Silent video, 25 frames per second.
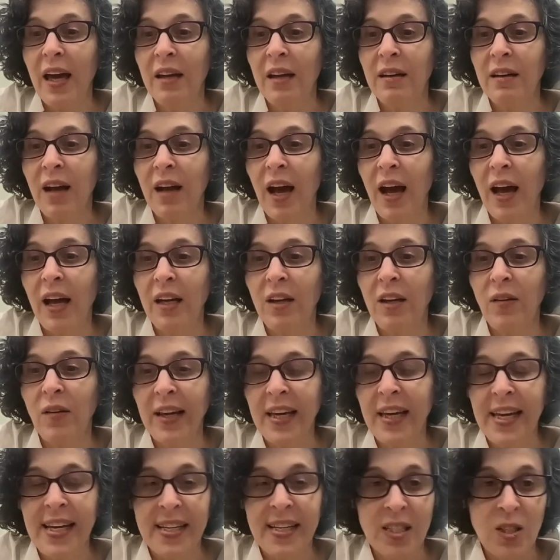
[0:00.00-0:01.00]
And
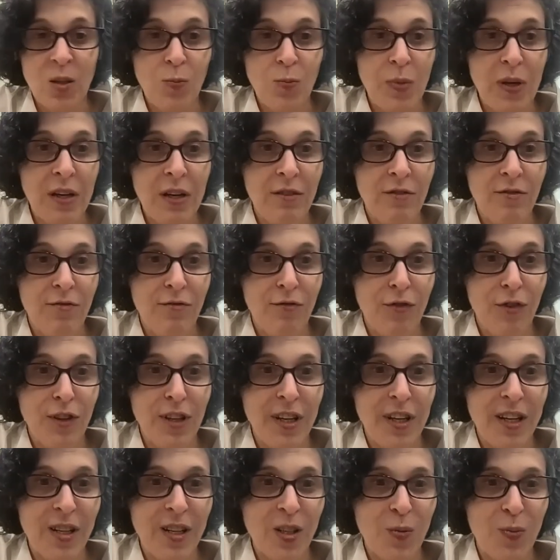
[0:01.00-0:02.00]
I can't speak
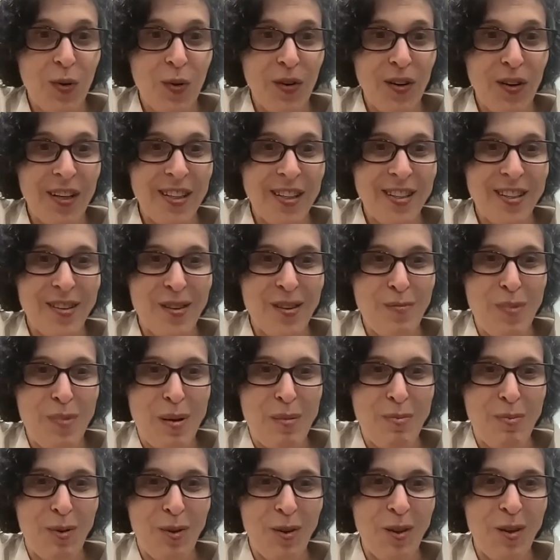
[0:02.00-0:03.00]
for the experience of
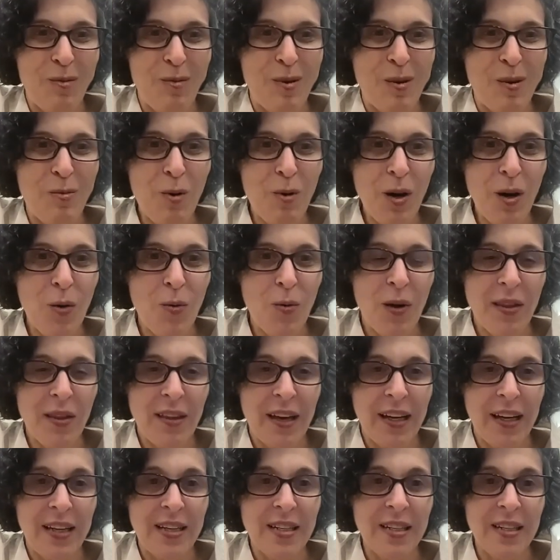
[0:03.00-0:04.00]
the people that we work
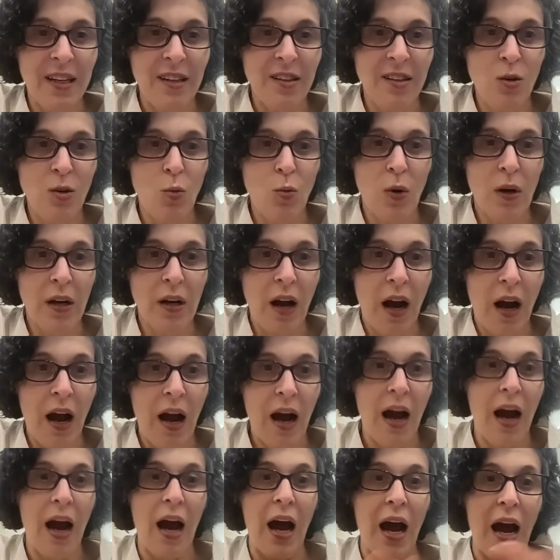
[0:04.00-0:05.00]
with. I can tell you what
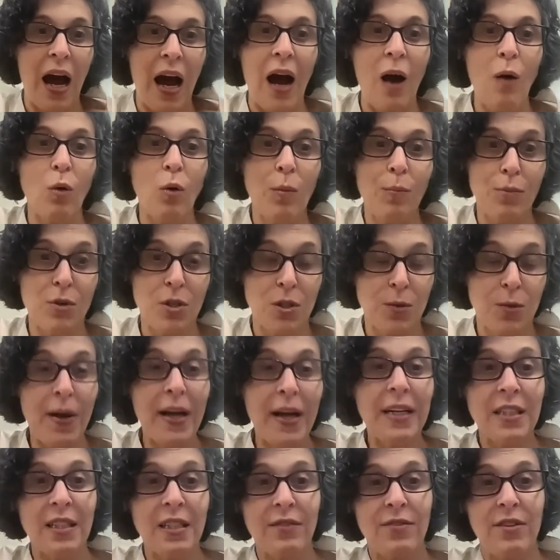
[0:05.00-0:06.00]
our
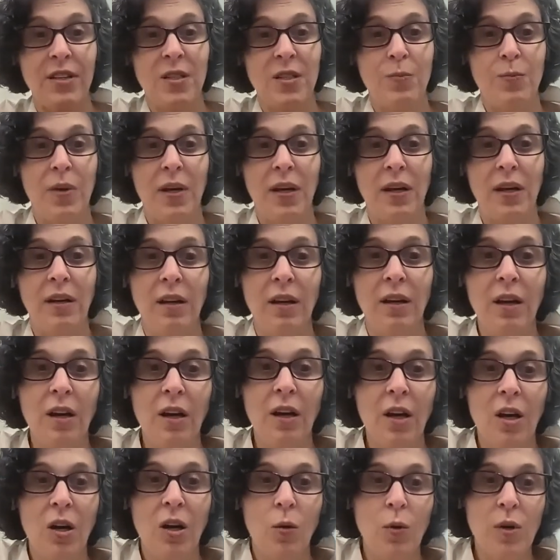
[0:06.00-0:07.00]
perspective has been,
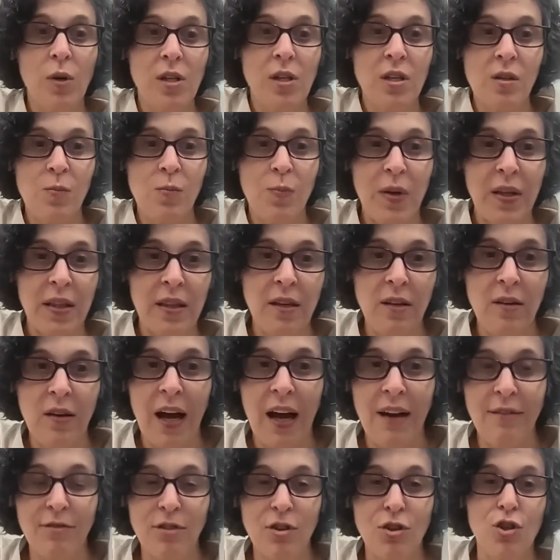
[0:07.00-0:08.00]
which has been
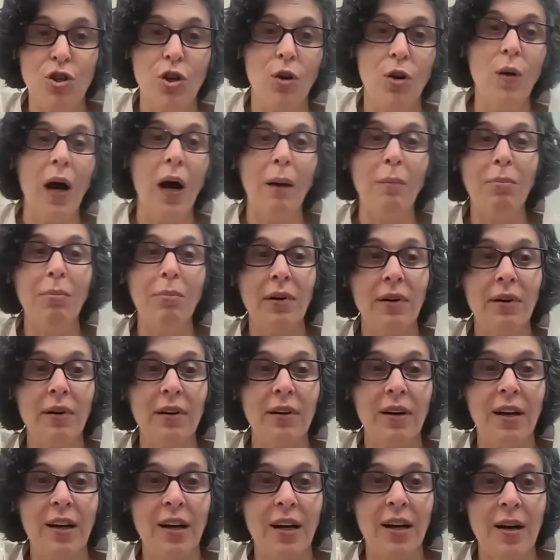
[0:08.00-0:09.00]
that you have to show up,
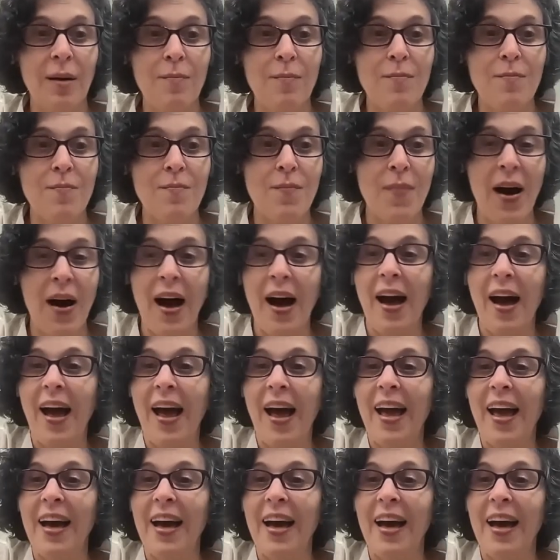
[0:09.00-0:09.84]
and